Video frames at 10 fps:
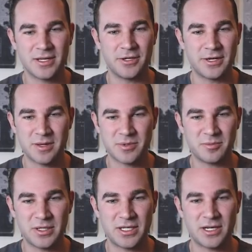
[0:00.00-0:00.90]
Your name can
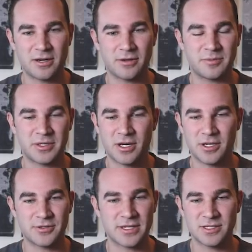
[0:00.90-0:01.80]
be here. It would be
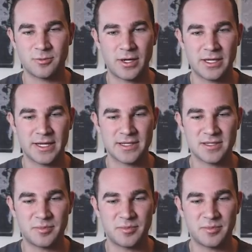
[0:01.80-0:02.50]
contrasted well against